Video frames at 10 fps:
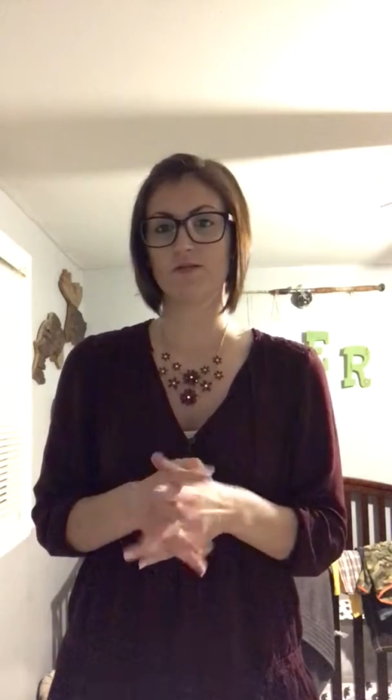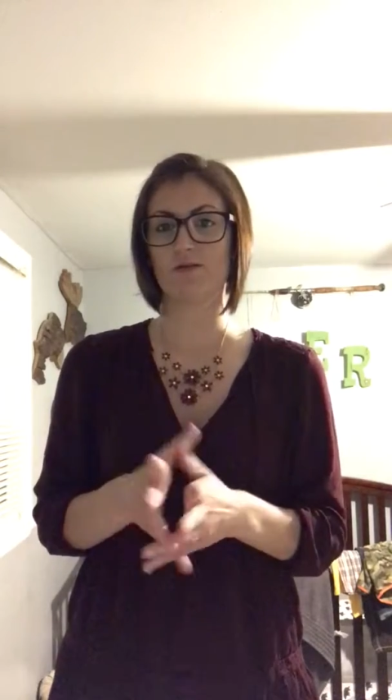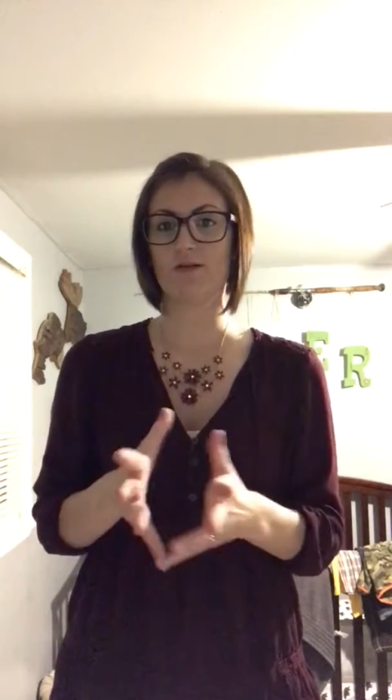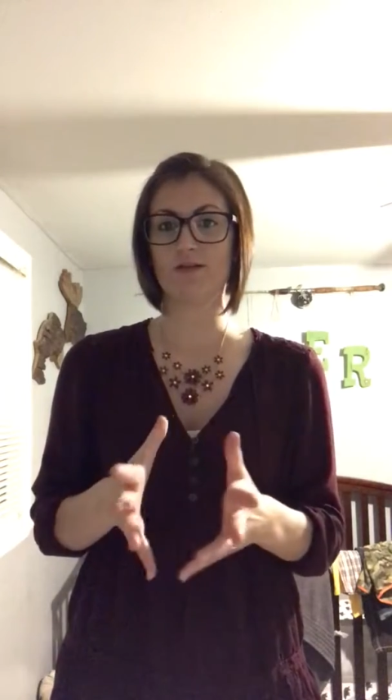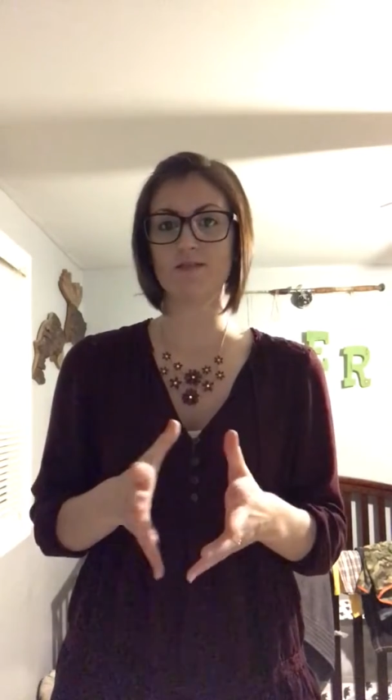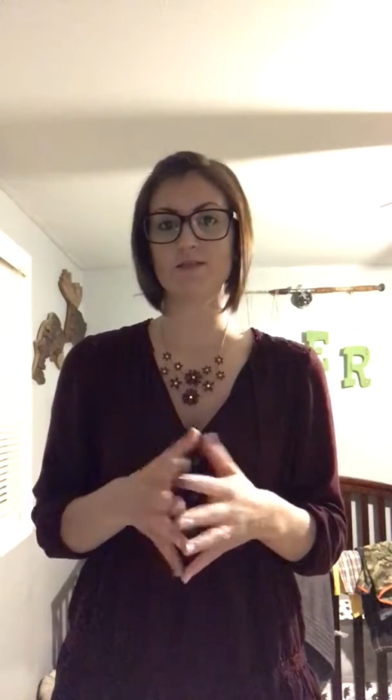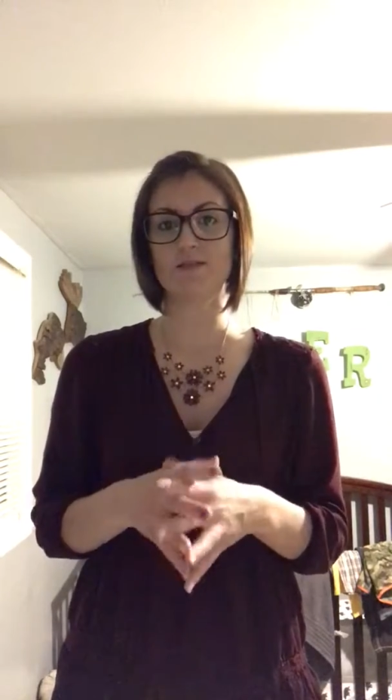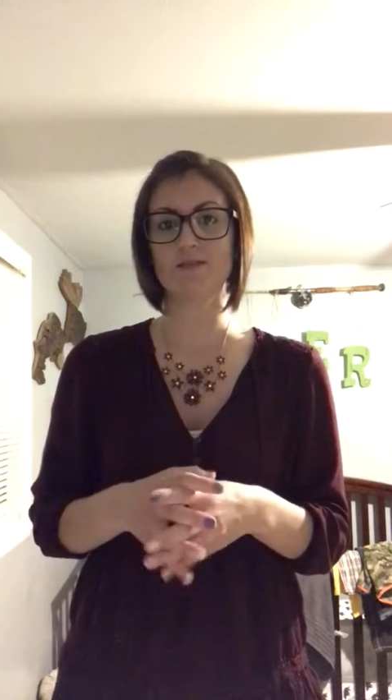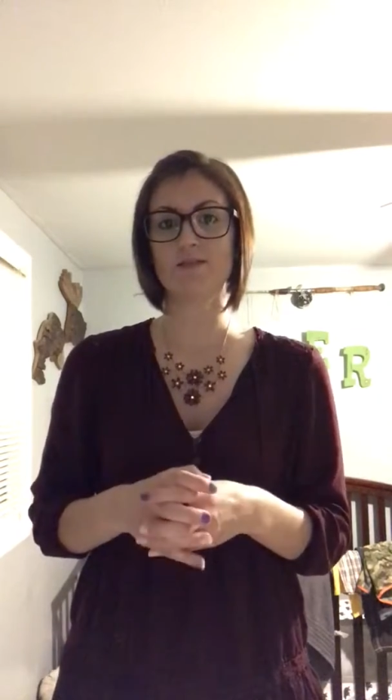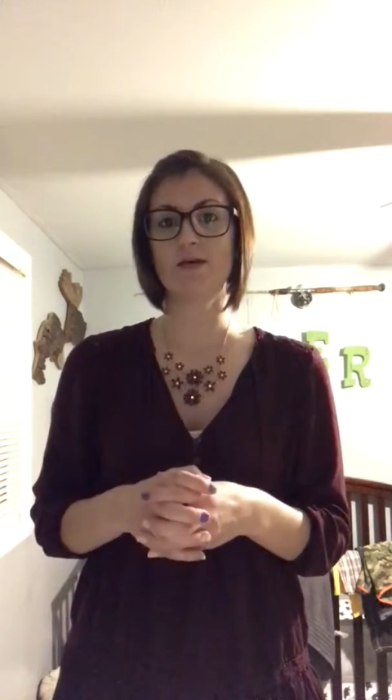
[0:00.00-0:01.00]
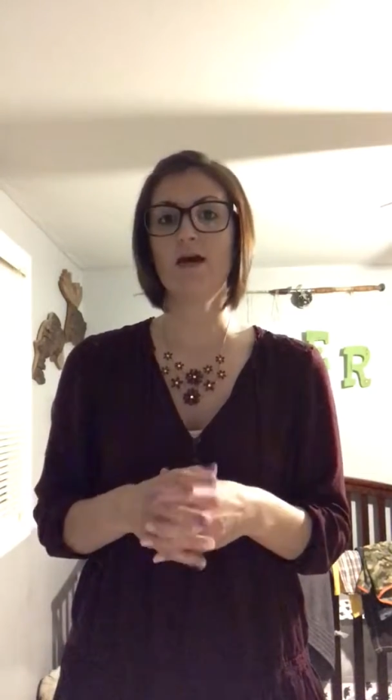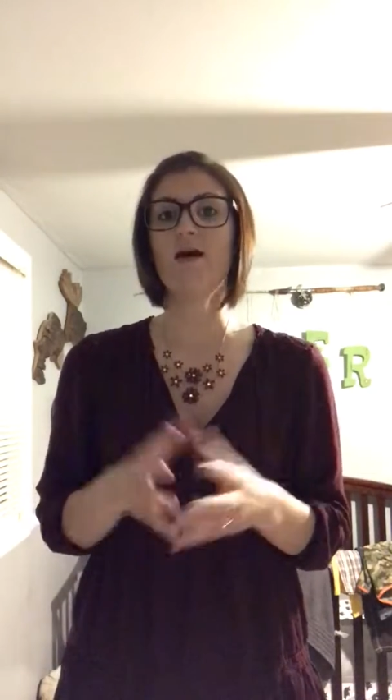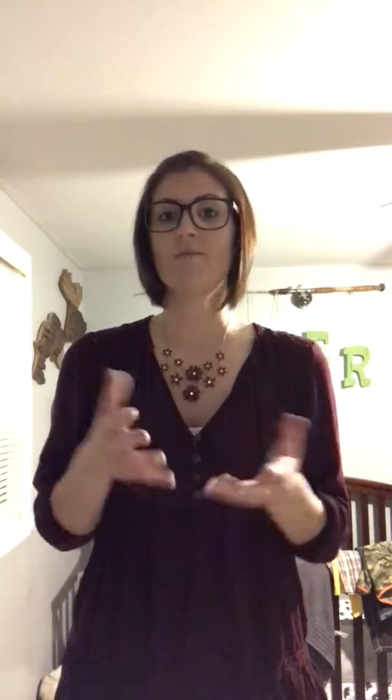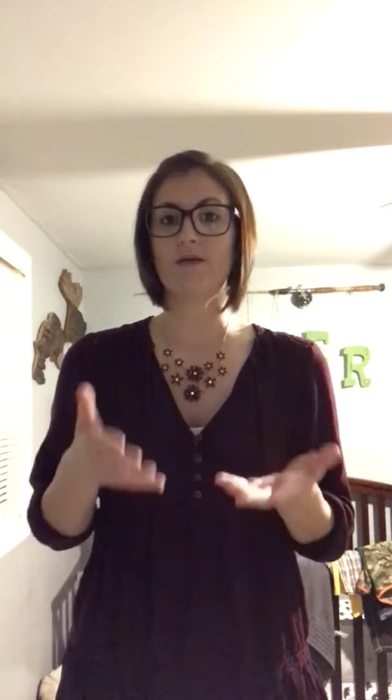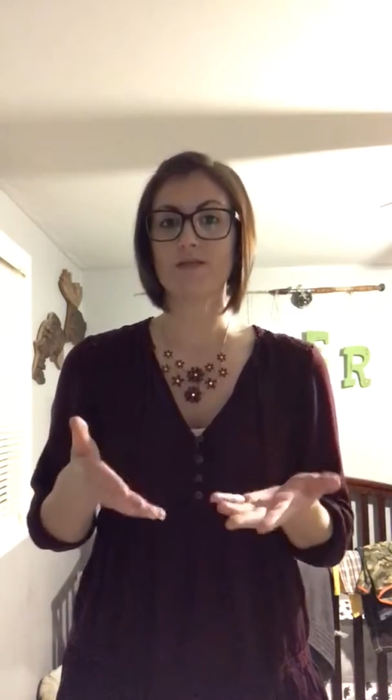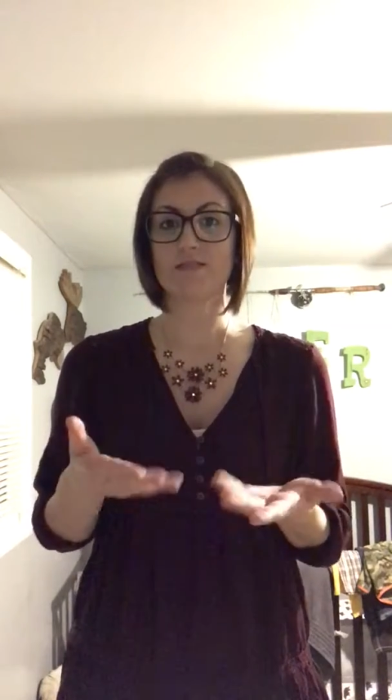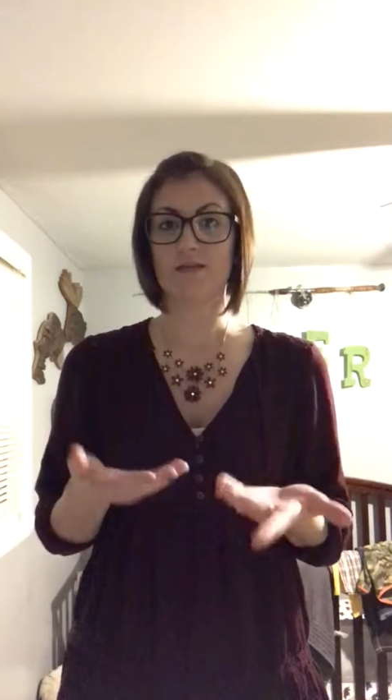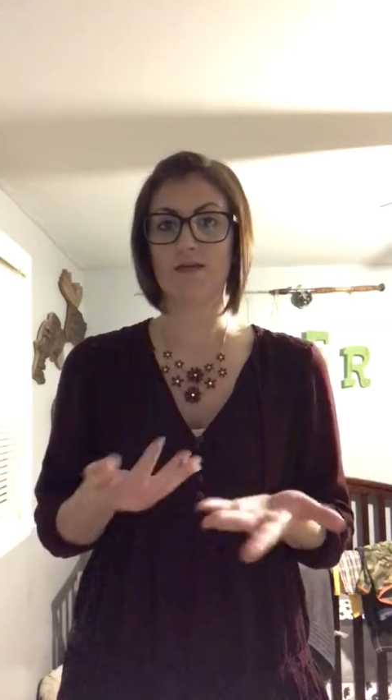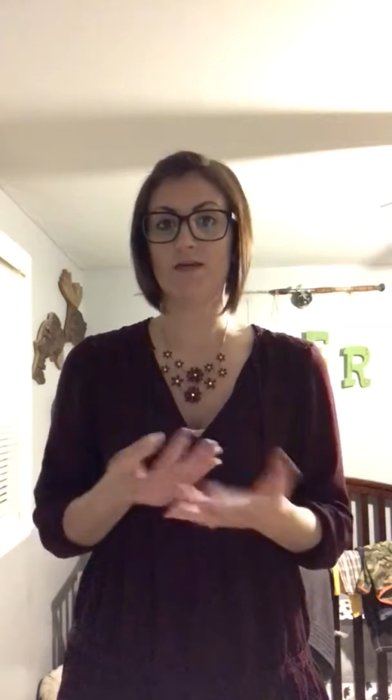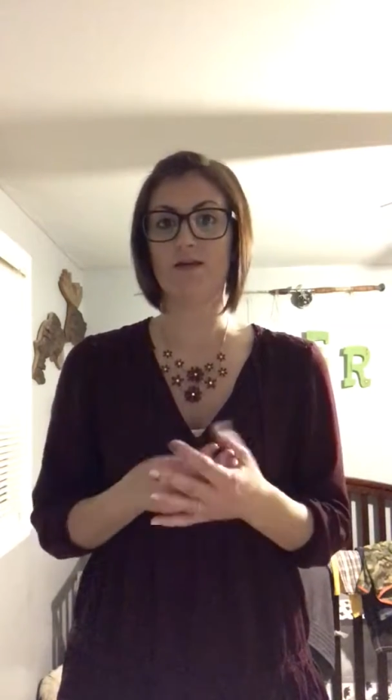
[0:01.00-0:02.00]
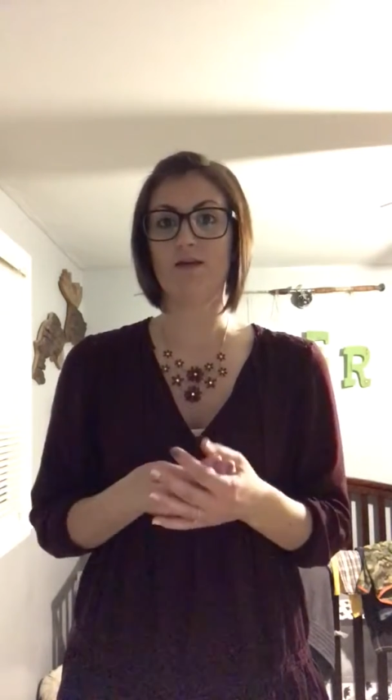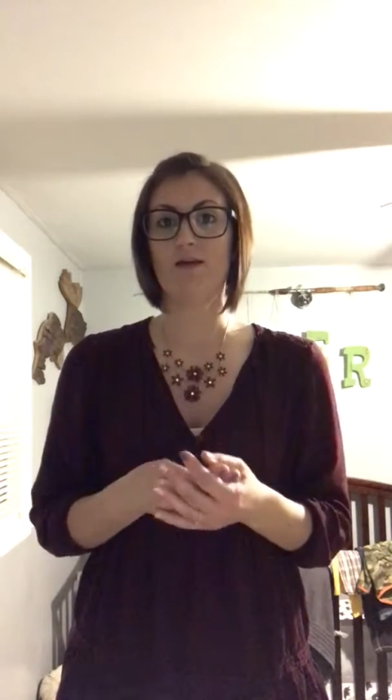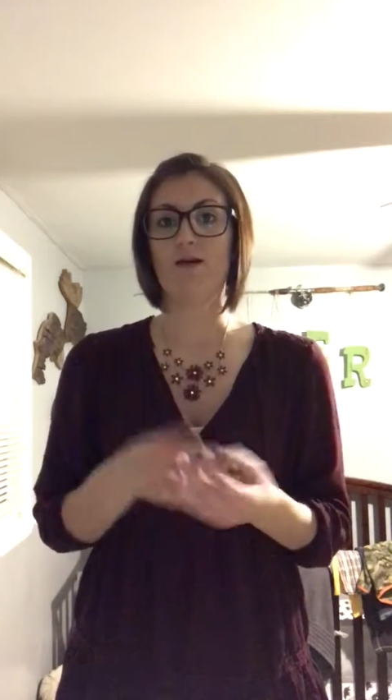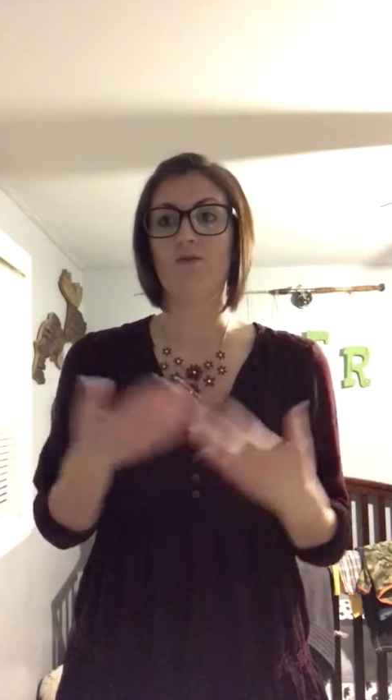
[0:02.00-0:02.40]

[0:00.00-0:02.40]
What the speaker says: They're against this because, again,